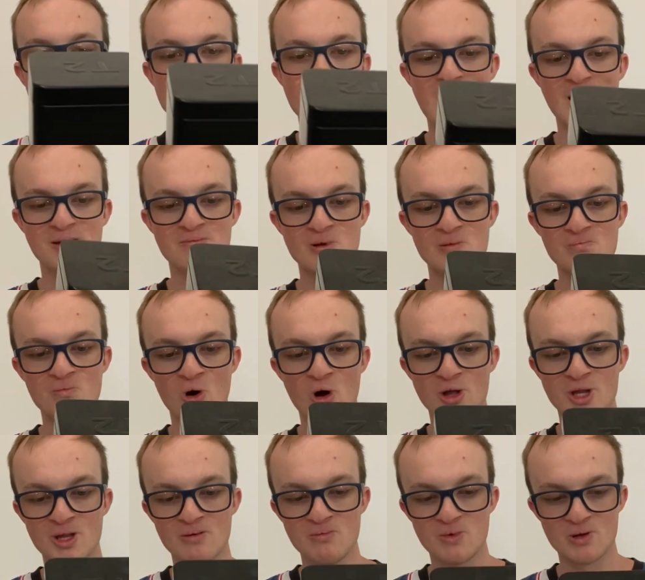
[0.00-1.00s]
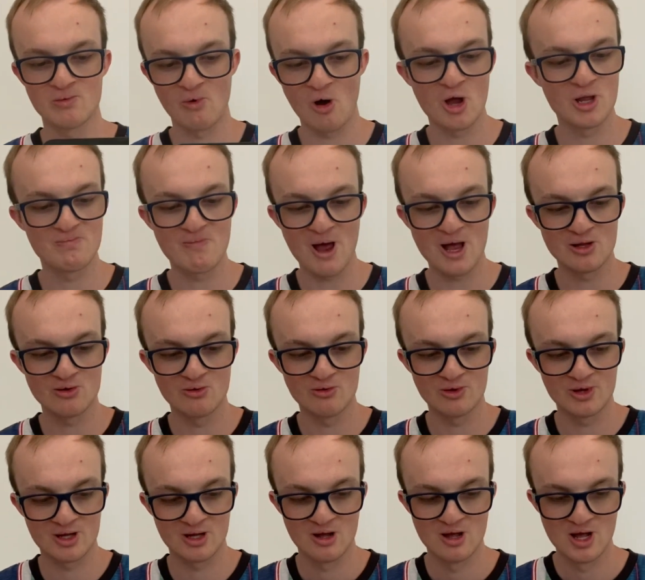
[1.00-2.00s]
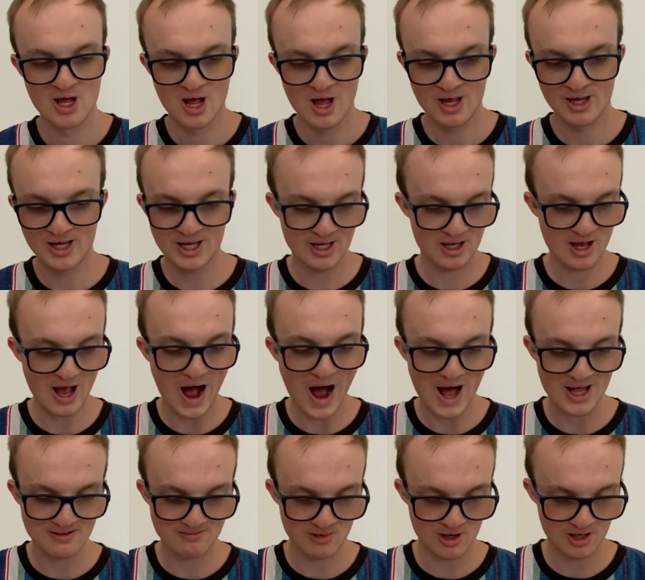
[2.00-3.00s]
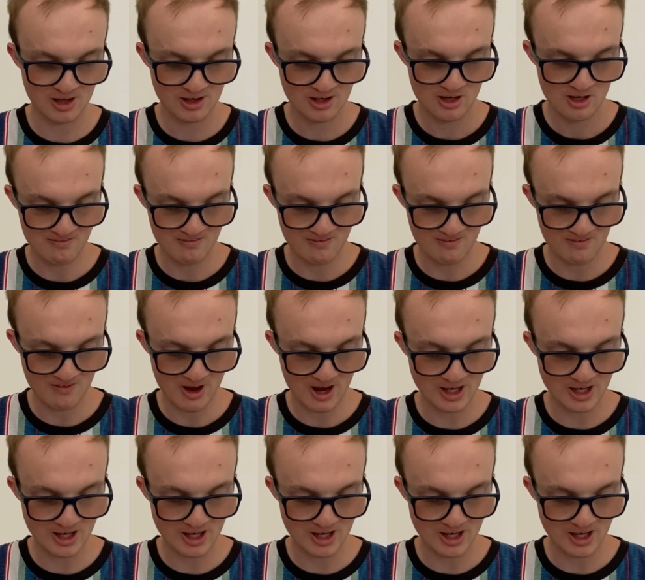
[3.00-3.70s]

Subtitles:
jasmine blossoms, rose petals, cardamom.